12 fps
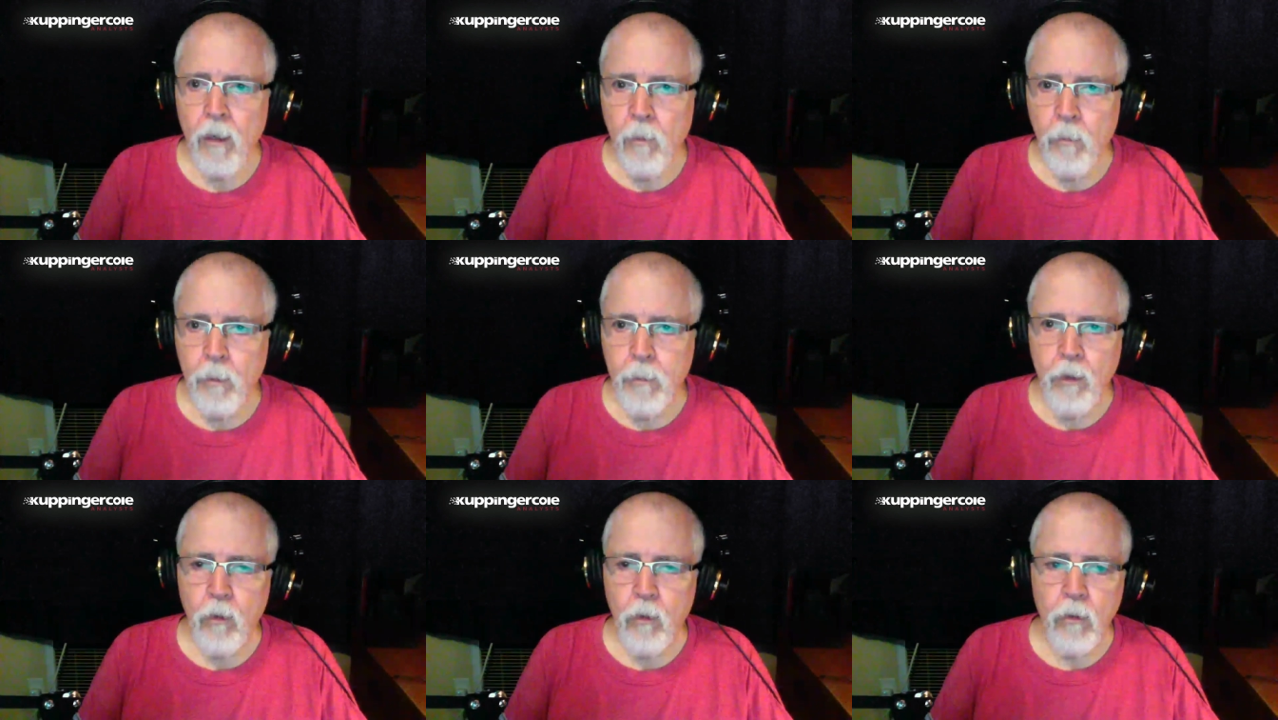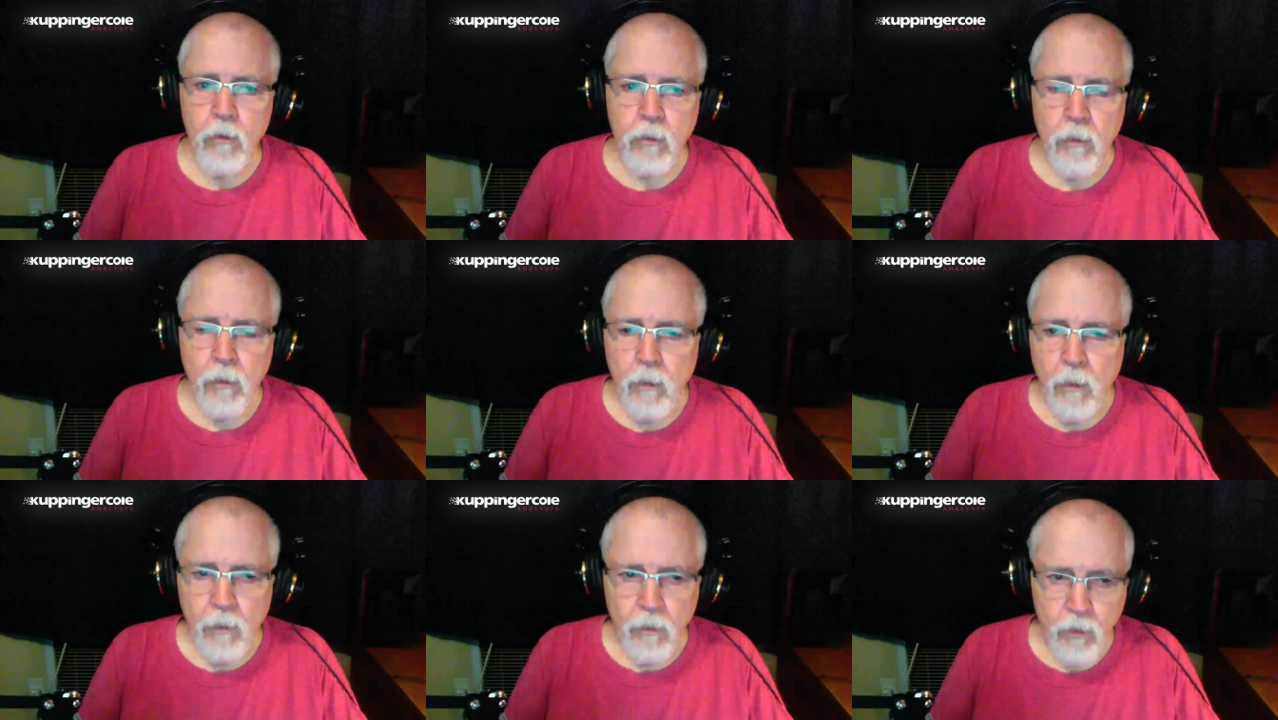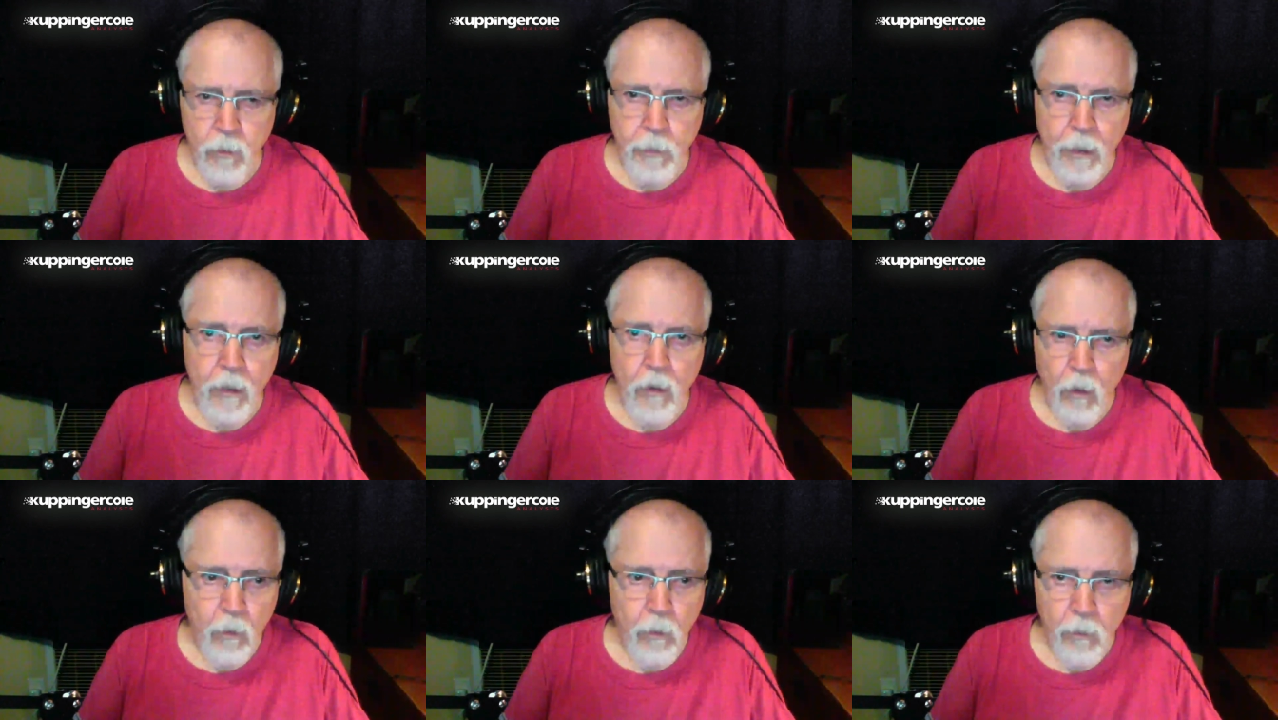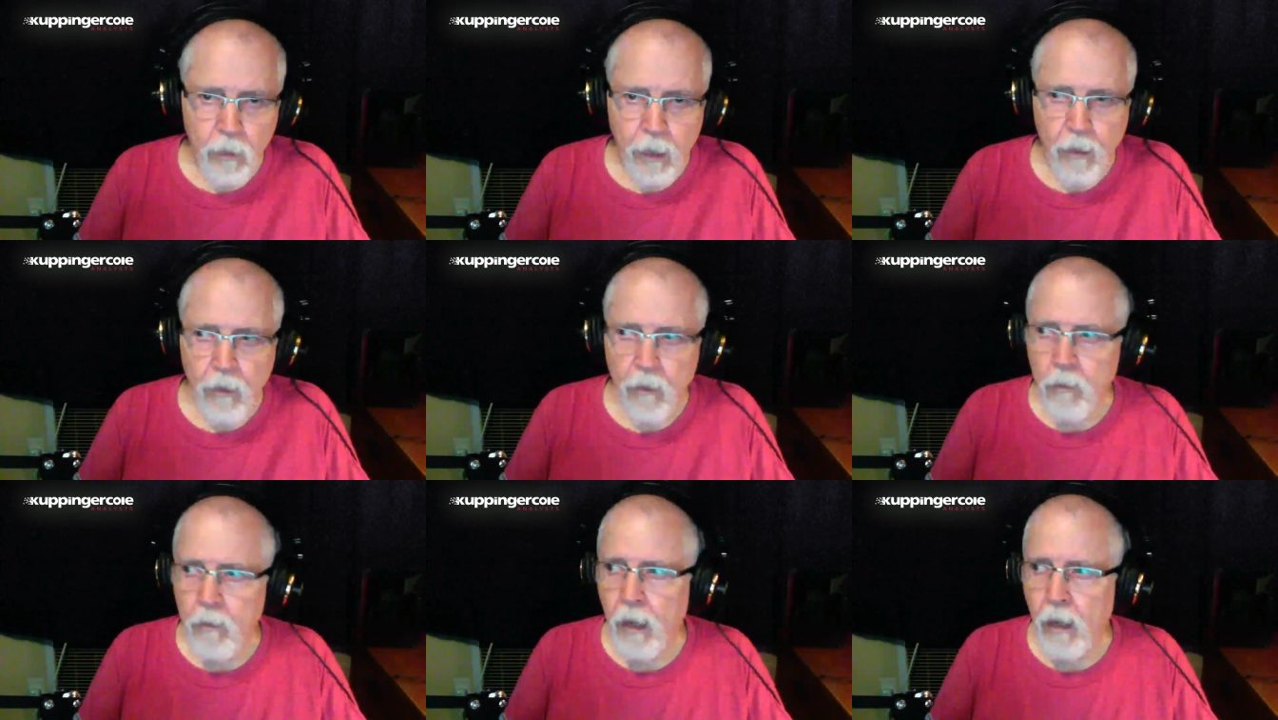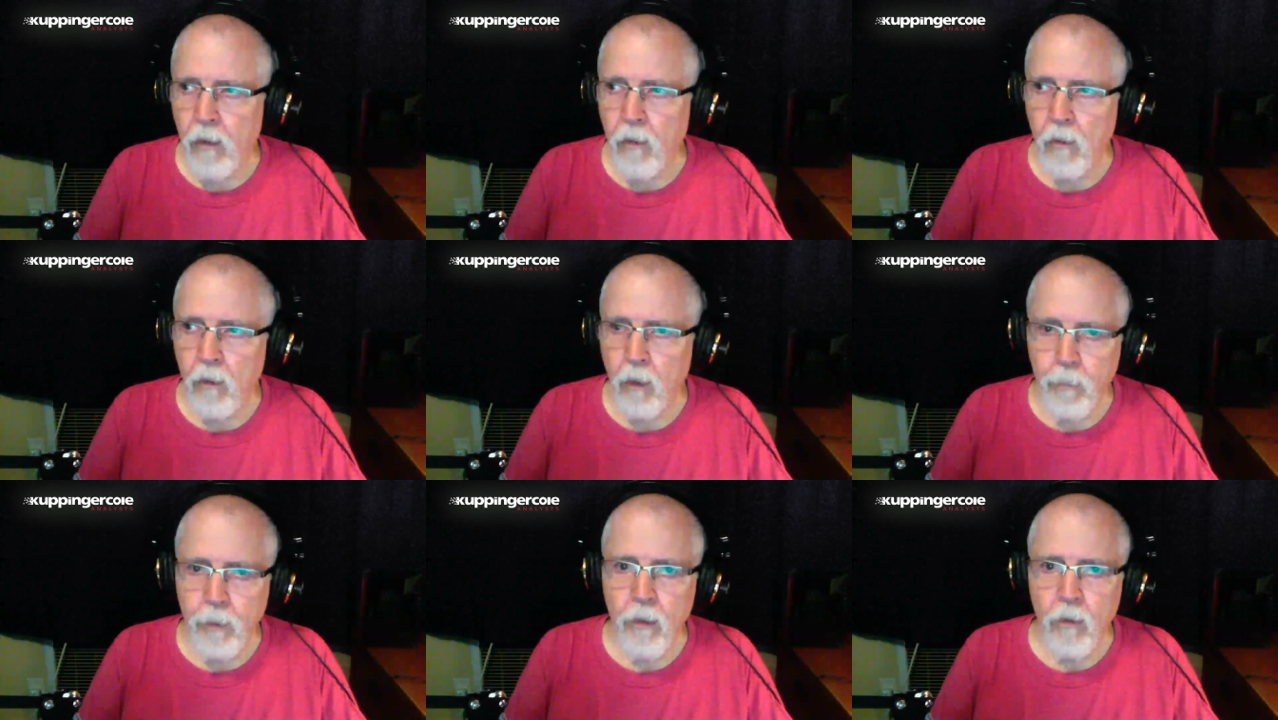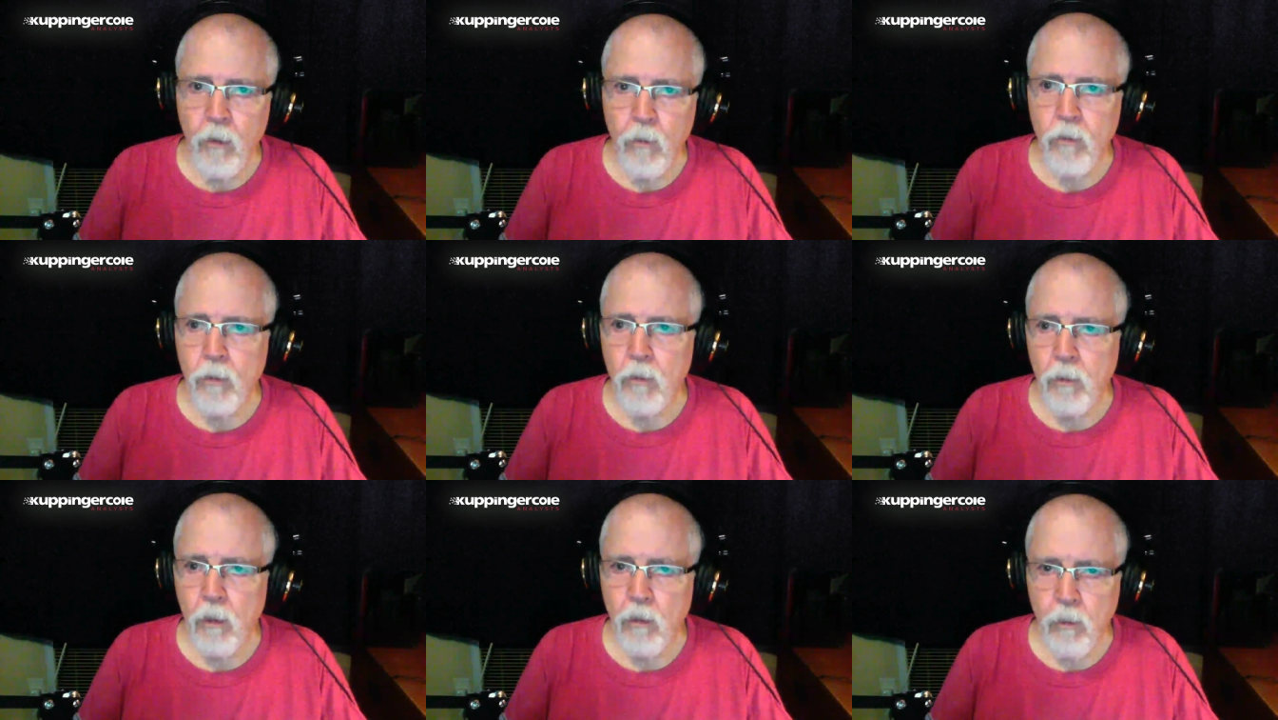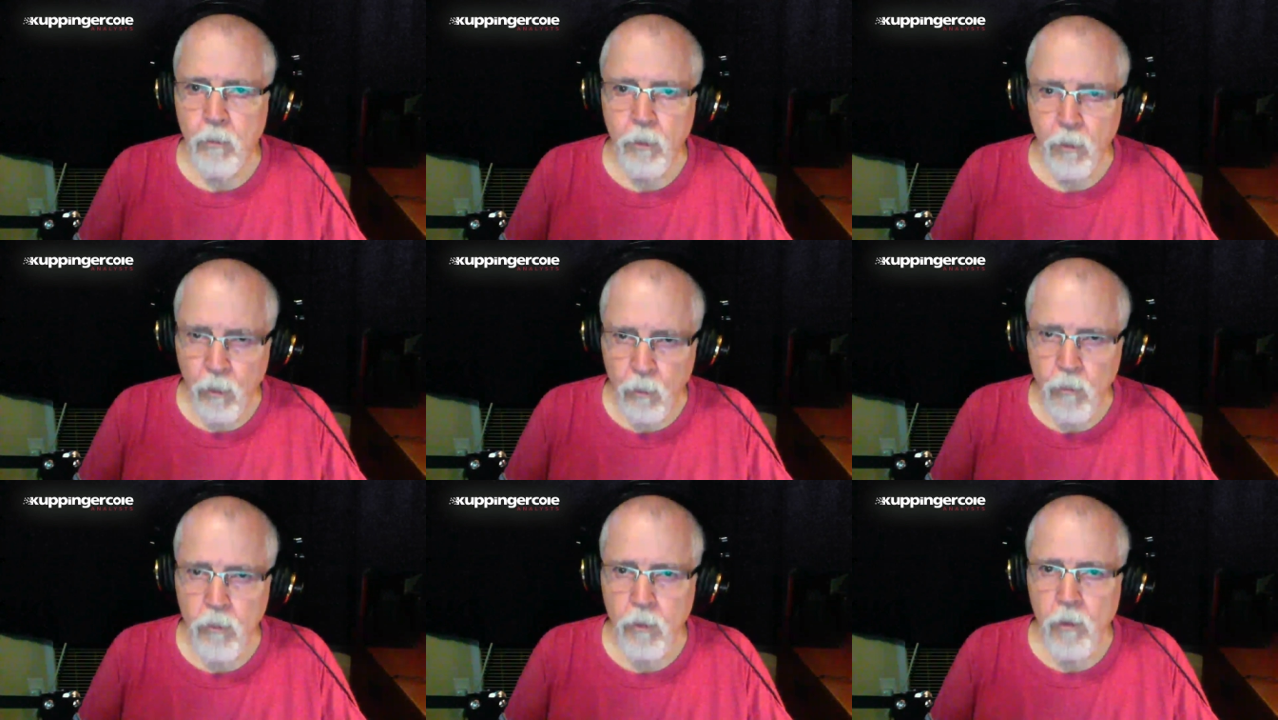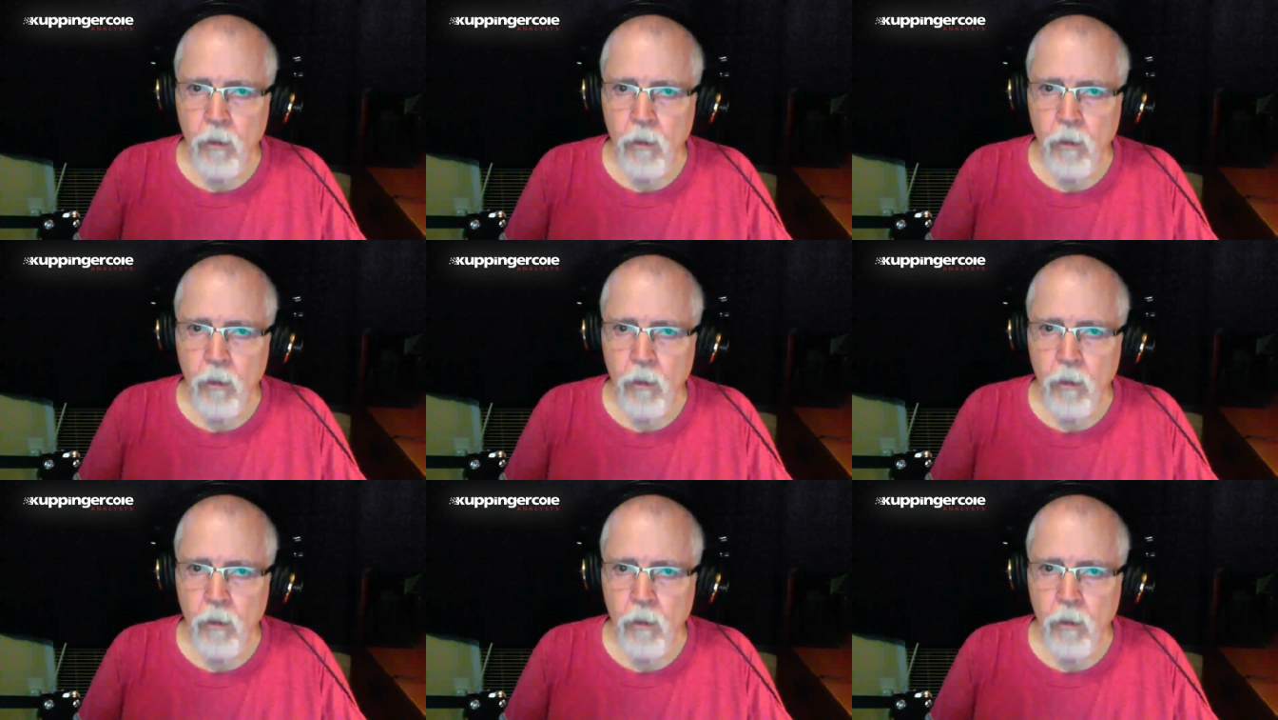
but because there's a Pico that that the company knows and the customer knows,